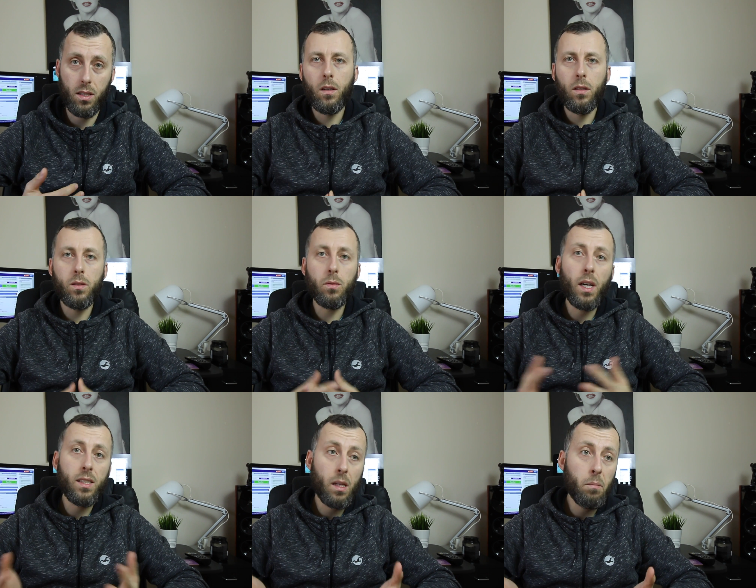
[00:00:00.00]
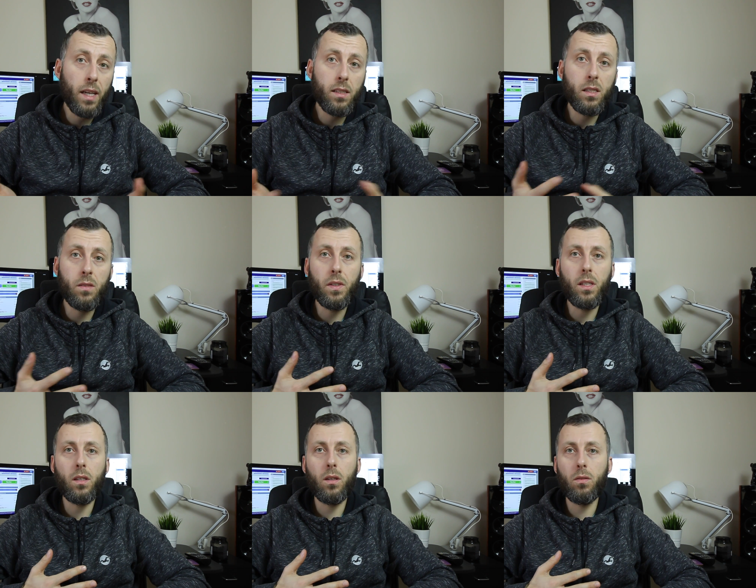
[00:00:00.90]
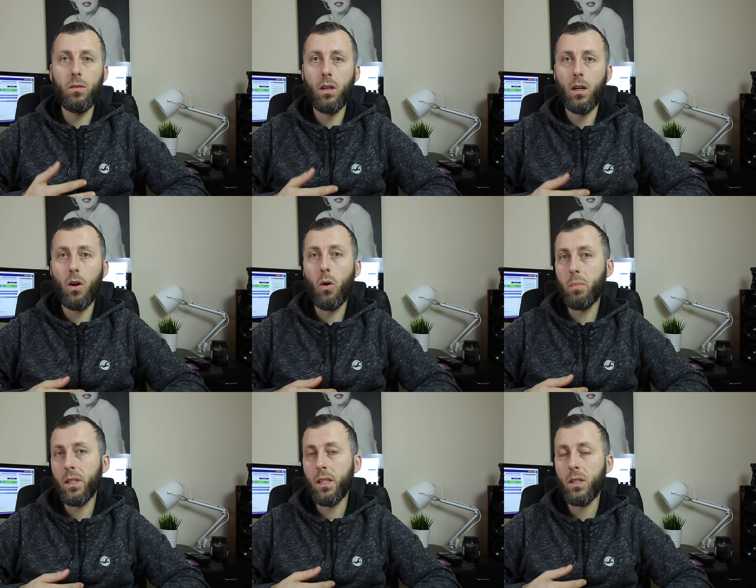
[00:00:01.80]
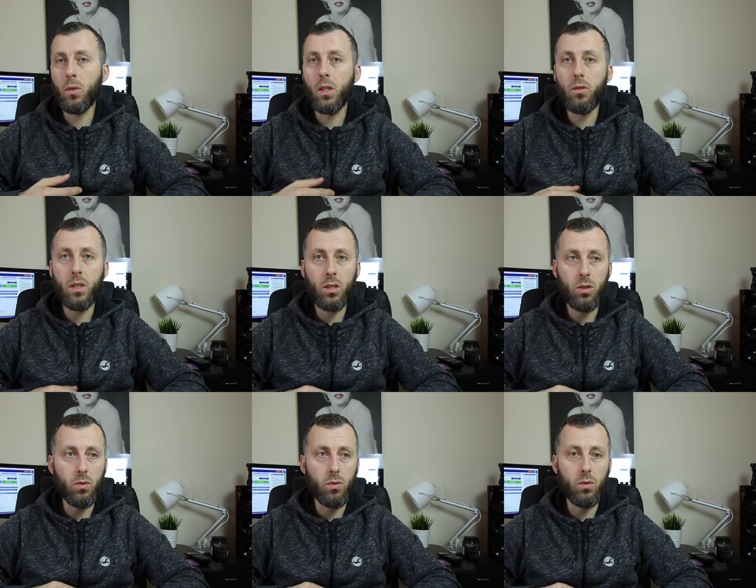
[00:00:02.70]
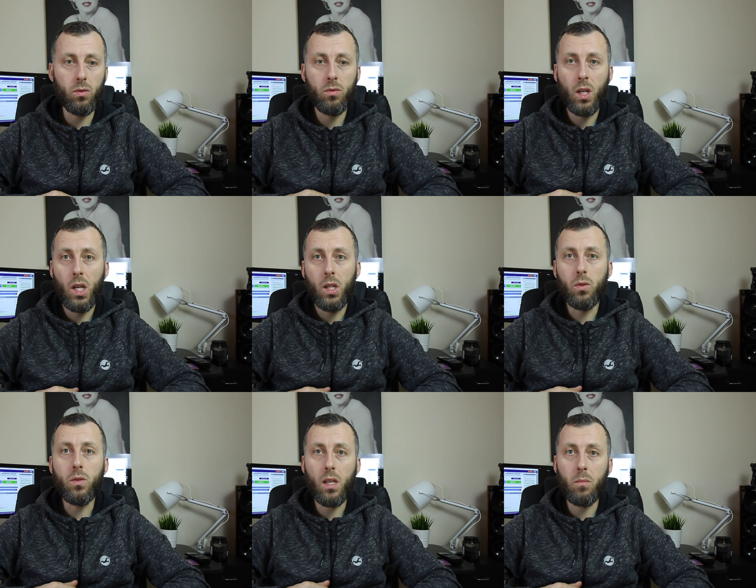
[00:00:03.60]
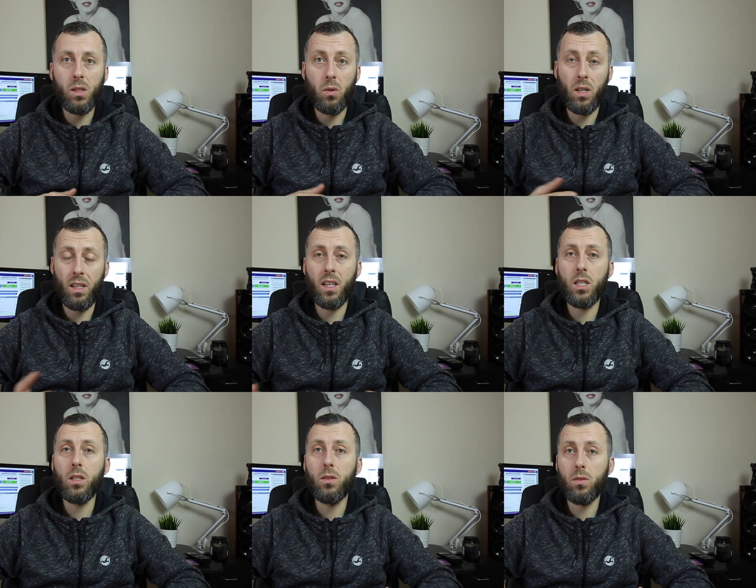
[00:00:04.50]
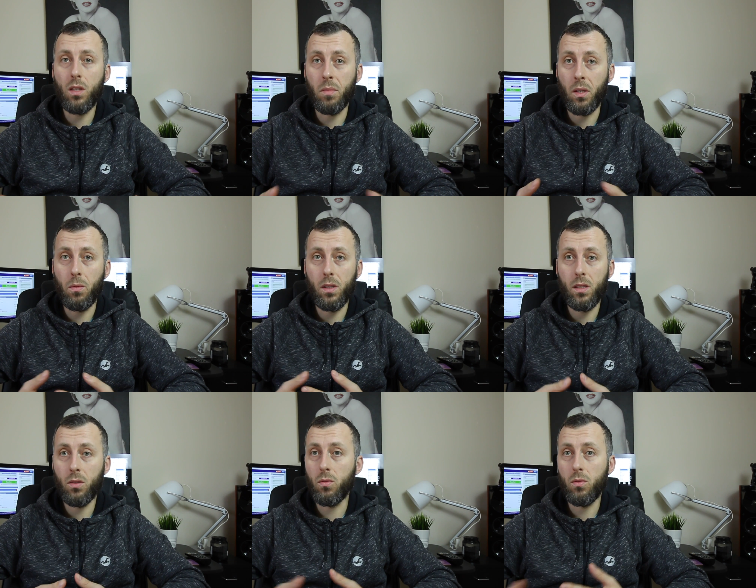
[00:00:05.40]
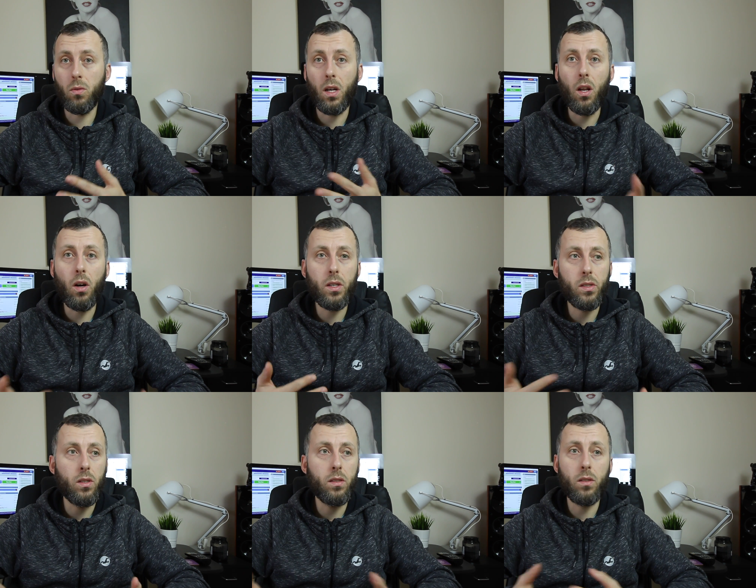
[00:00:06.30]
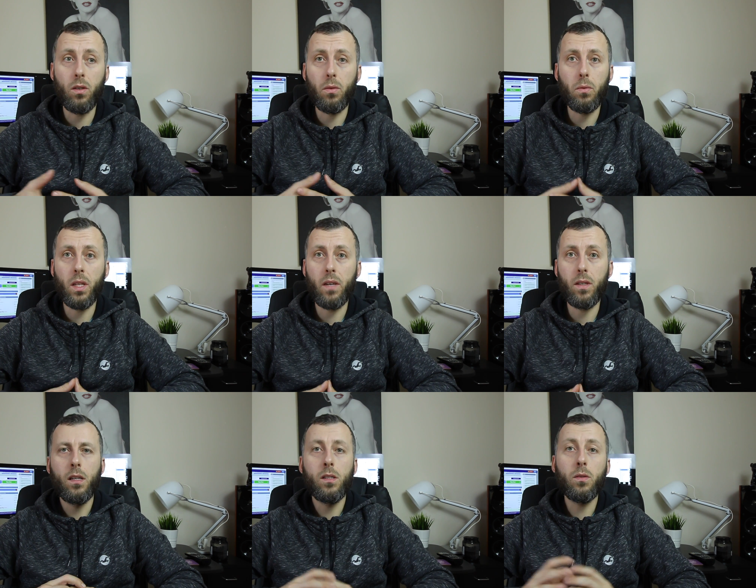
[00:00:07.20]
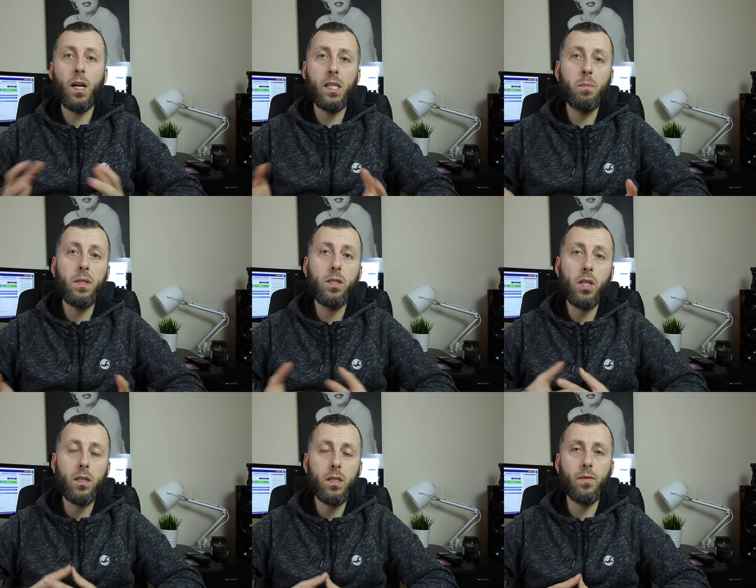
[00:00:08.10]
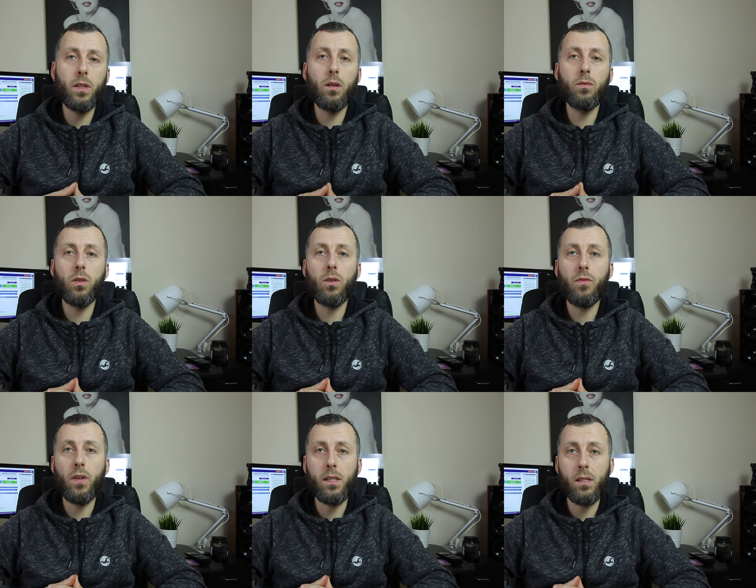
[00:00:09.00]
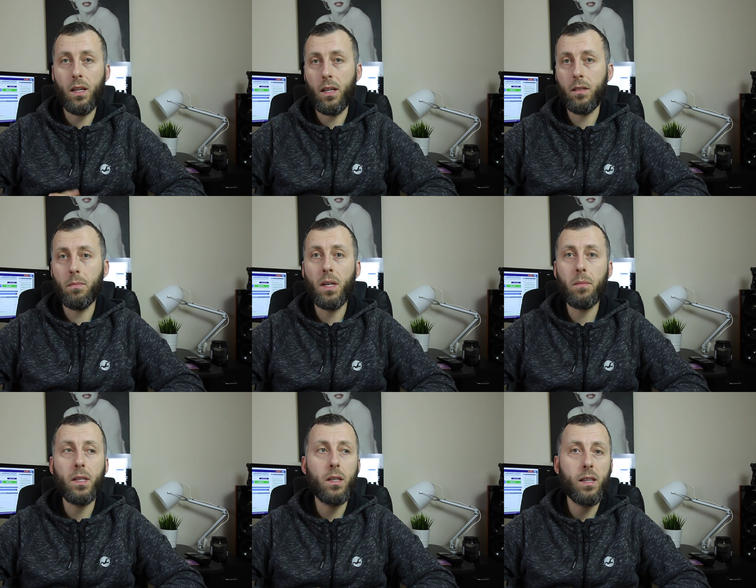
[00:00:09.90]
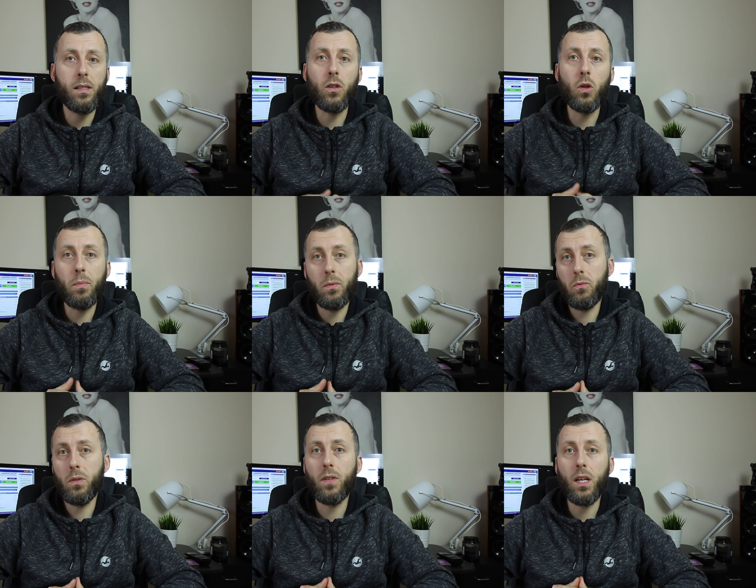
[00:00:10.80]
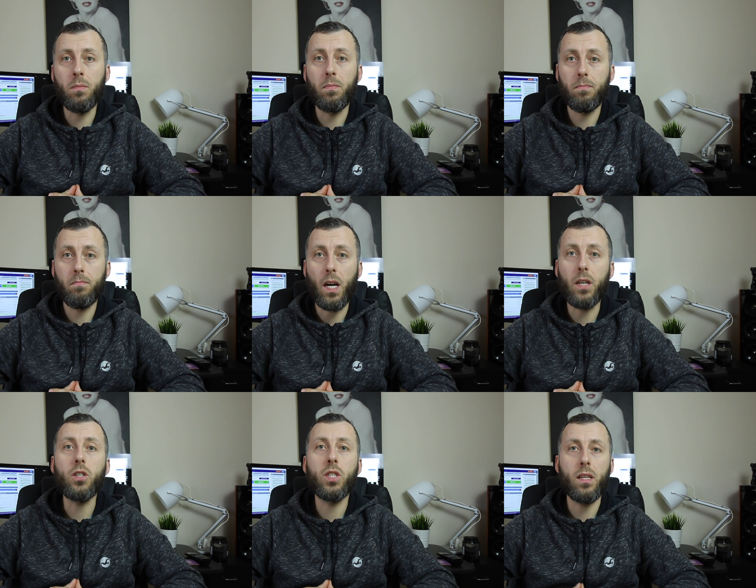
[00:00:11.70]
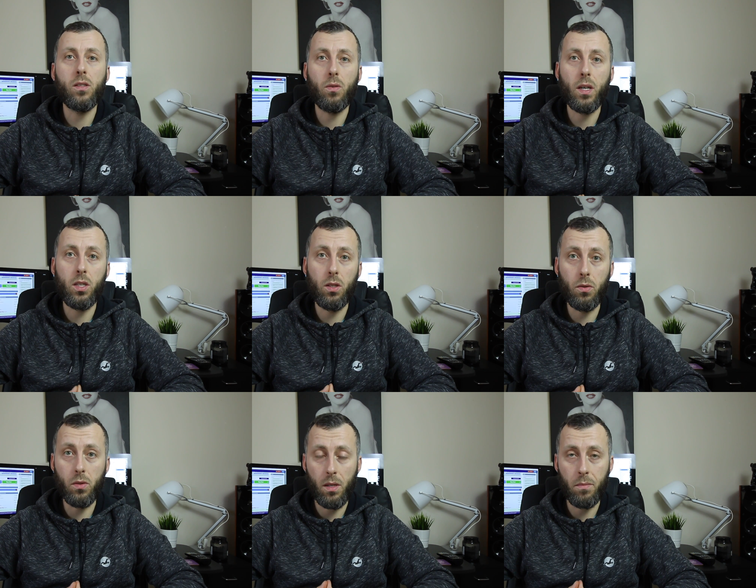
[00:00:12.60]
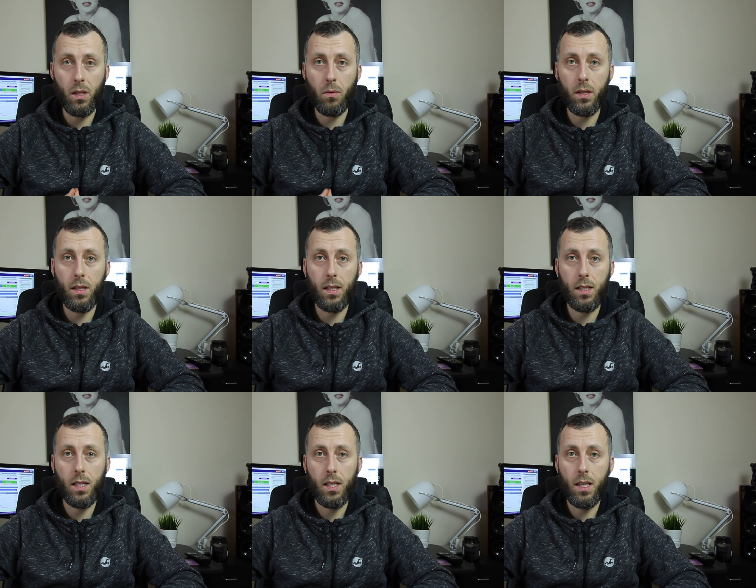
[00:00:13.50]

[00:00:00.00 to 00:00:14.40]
good. So guys, I made this video hoping it will reach to someone who can actually do something with this, to a lawyer, solicitor or whatever. So guys, please share this video to your friends and maybe as a group we've got higher chance to actually do something with that.